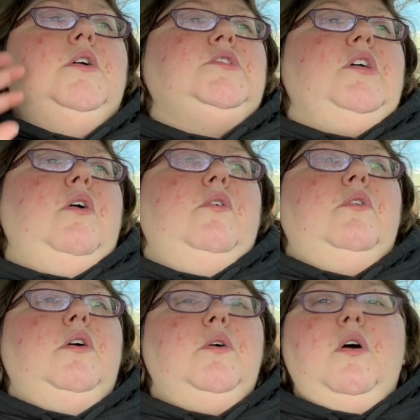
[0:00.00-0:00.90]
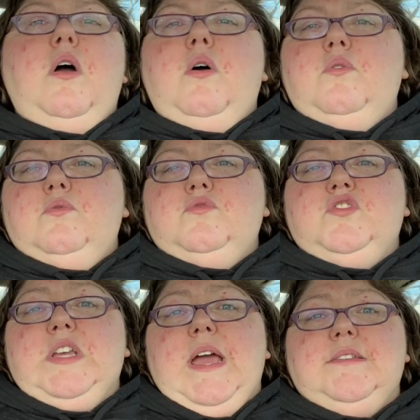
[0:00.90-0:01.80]
So
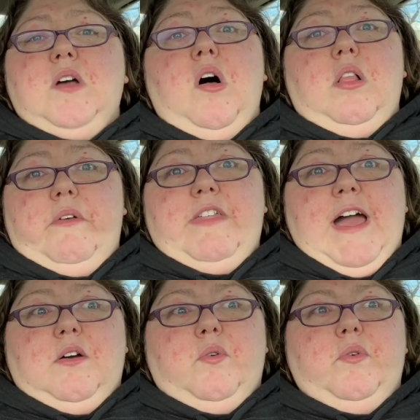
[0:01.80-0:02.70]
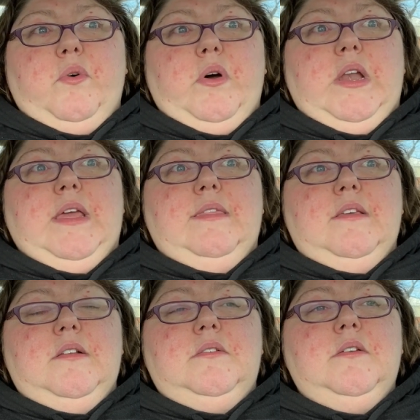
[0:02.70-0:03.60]
she has all of that going on, and
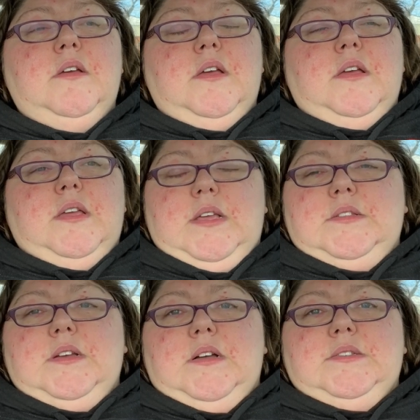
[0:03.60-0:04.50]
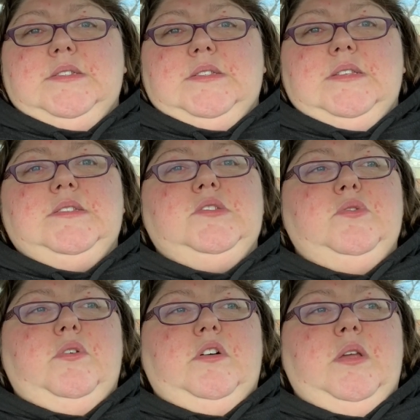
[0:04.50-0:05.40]
then he does this
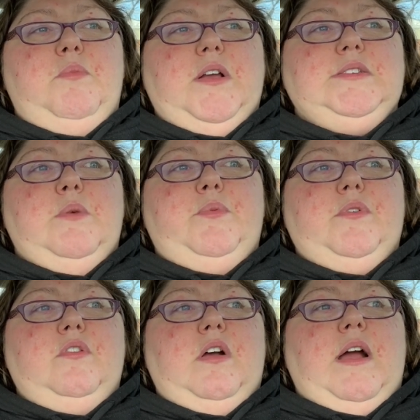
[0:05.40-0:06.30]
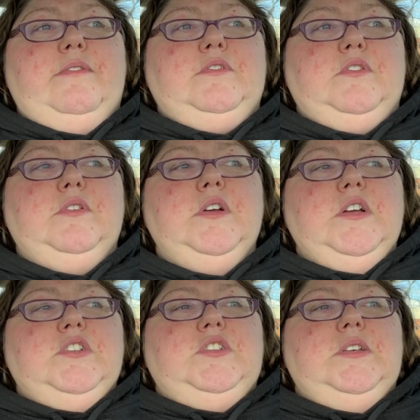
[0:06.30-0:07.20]
to her. He breaks up with her after
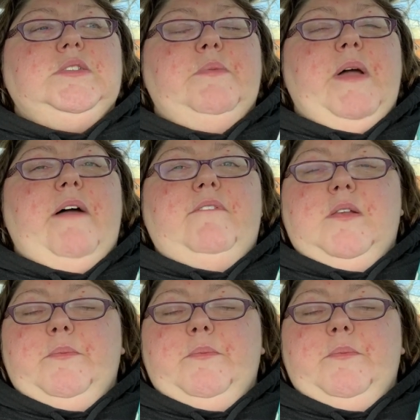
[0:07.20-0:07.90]
she ends up having a